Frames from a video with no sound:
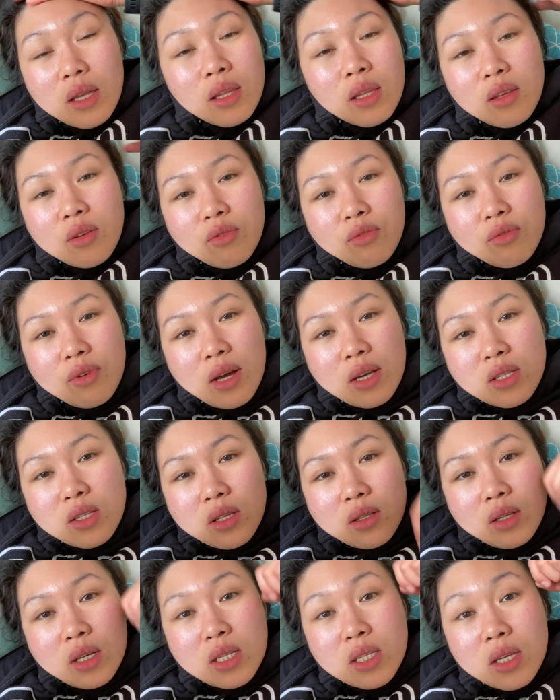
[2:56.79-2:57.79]
Any
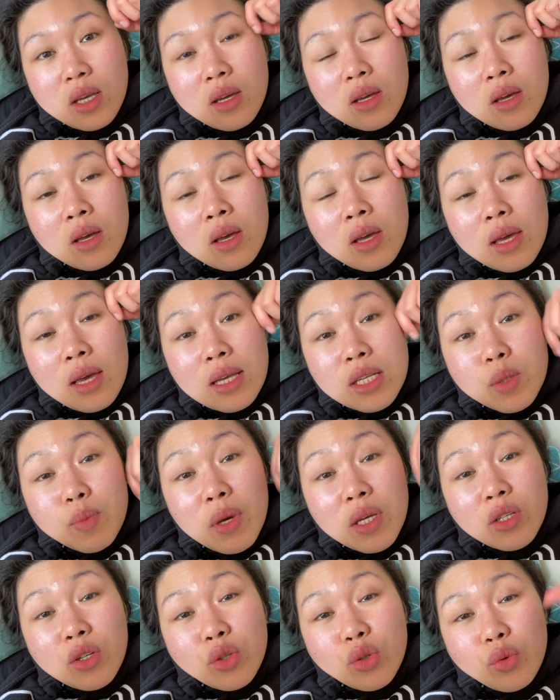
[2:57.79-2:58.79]
vaccine. Kasi,
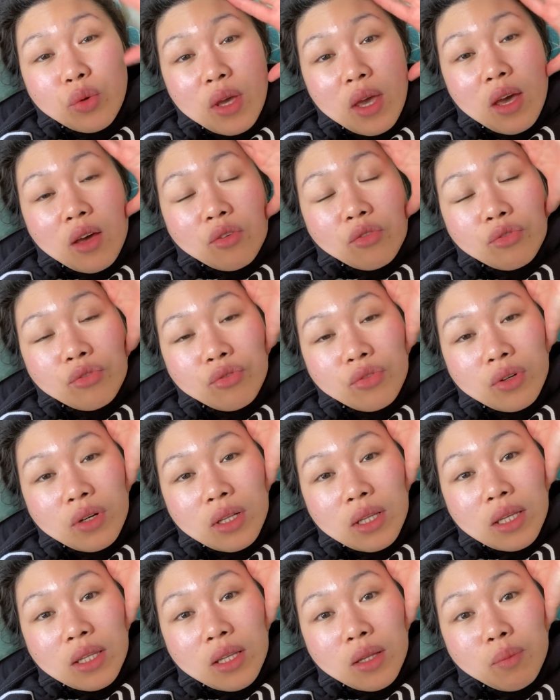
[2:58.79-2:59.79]
it's better to have
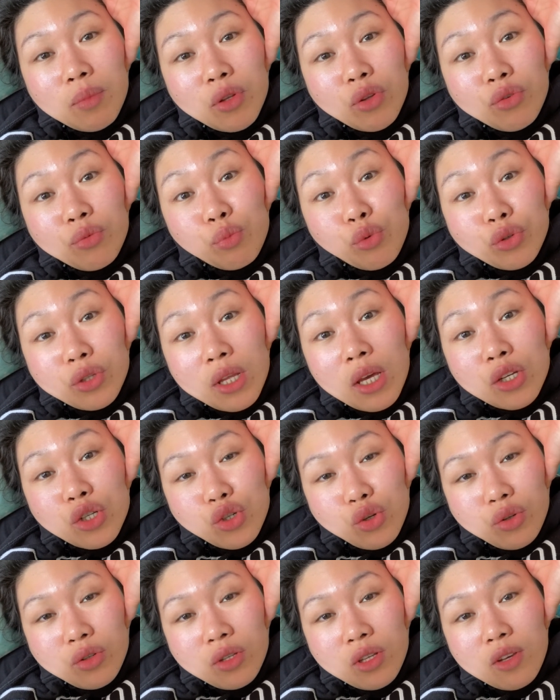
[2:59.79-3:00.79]
a little bit of
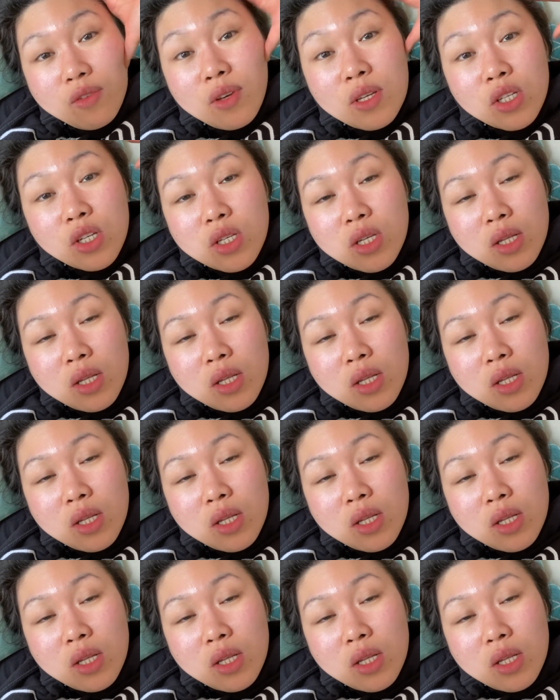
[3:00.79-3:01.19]
protection, even